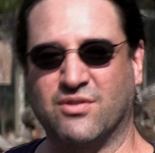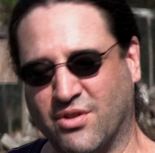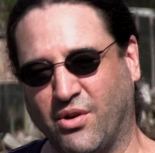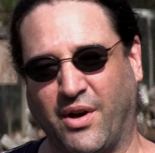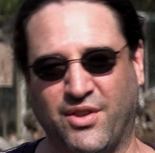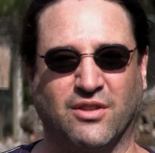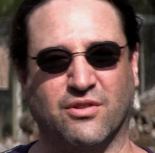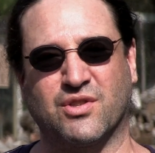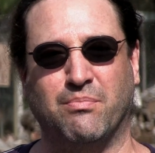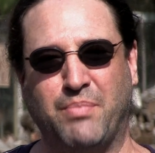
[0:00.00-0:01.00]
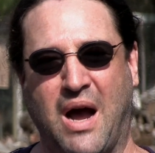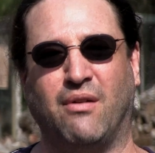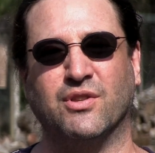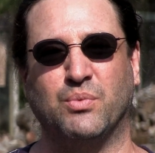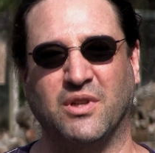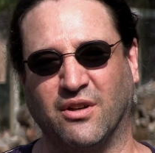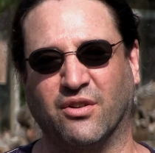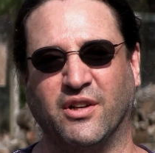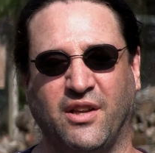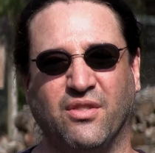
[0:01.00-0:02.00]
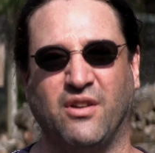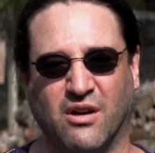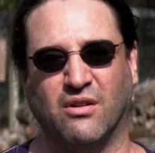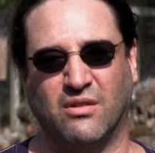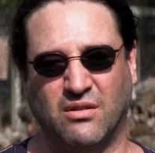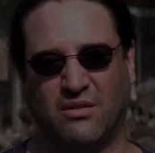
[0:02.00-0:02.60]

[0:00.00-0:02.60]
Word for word: So I think there's some balance we can create there.